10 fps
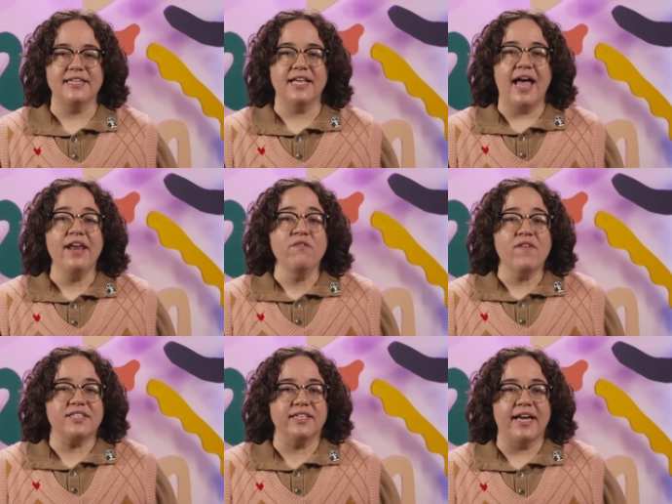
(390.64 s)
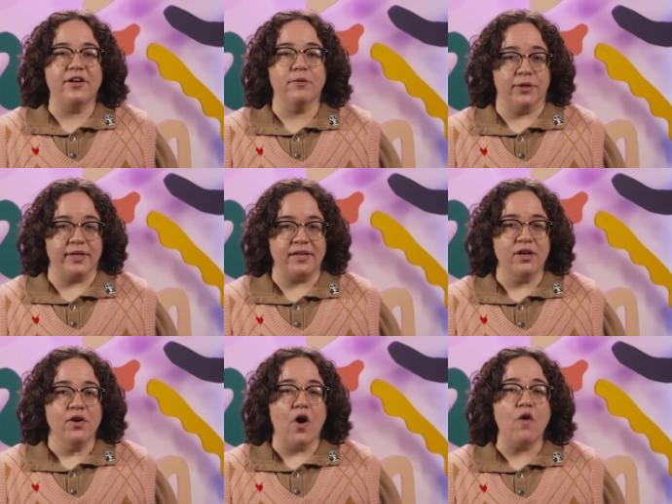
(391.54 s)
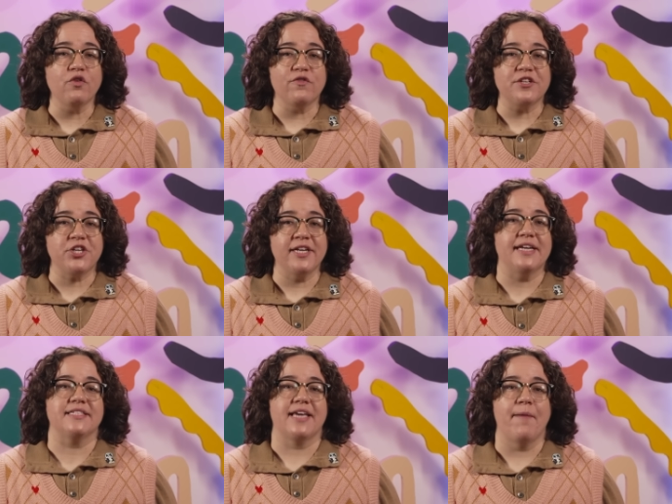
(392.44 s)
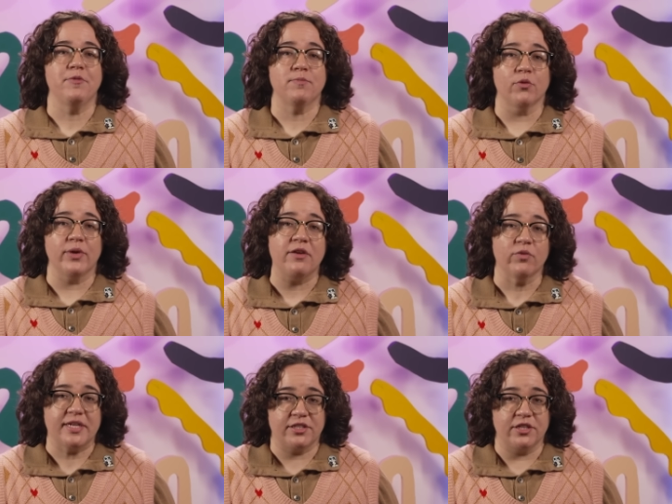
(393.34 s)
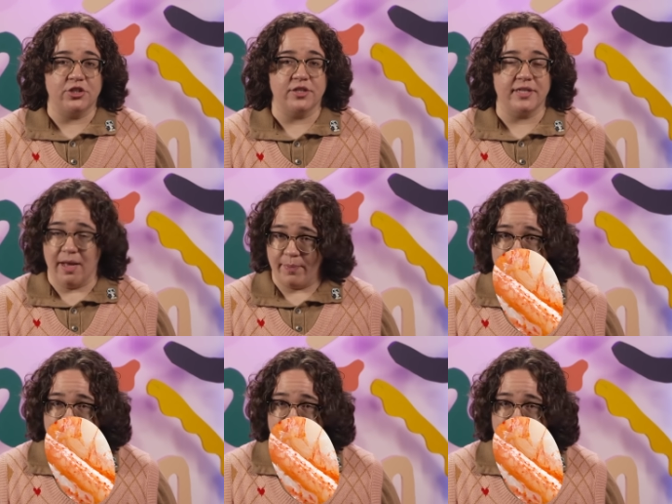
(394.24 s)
As the head investigator put it, Overfishing has kept marine researchers up